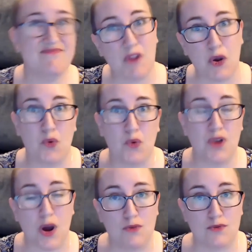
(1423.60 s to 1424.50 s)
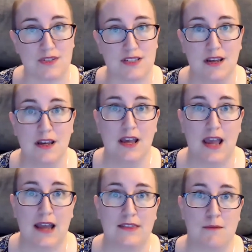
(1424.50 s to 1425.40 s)
who knows
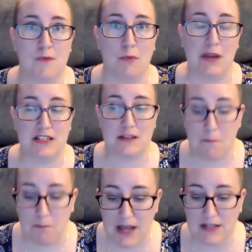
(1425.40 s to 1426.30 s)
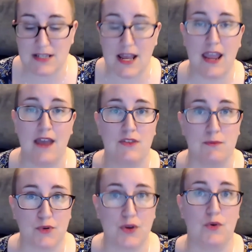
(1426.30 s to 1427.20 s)
at the moment. But I have them
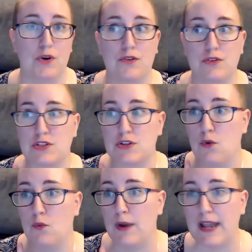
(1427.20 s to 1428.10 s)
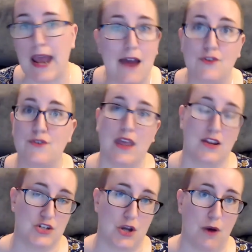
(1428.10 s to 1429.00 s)
pre-ordered, so whenever they
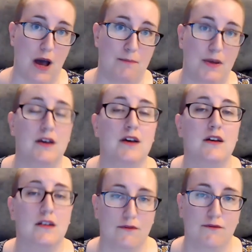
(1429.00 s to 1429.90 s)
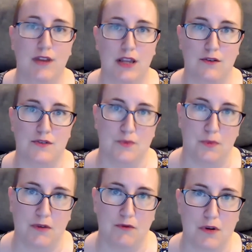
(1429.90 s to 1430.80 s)
show up, videos will
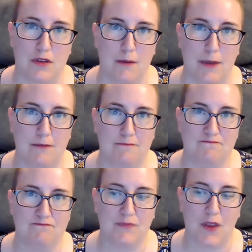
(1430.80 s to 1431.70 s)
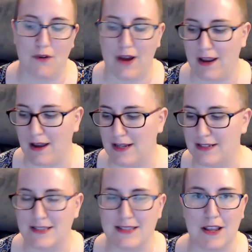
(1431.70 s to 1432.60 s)
be forthcoming. All right,
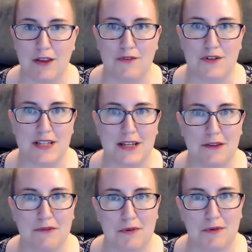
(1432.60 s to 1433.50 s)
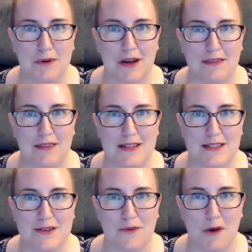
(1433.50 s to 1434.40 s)
guys, thank you for sitting through
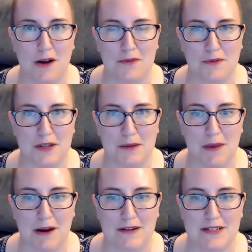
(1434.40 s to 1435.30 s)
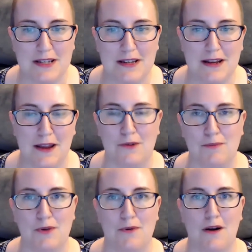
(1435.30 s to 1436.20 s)
this walkthrough comparison. I hope
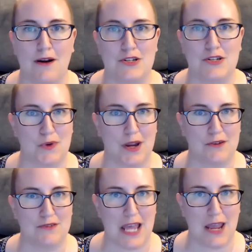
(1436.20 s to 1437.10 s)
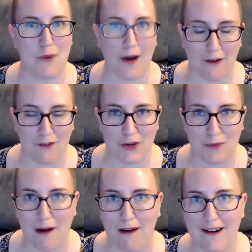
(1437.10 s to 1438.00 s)
you are enjoying your day wherever you are.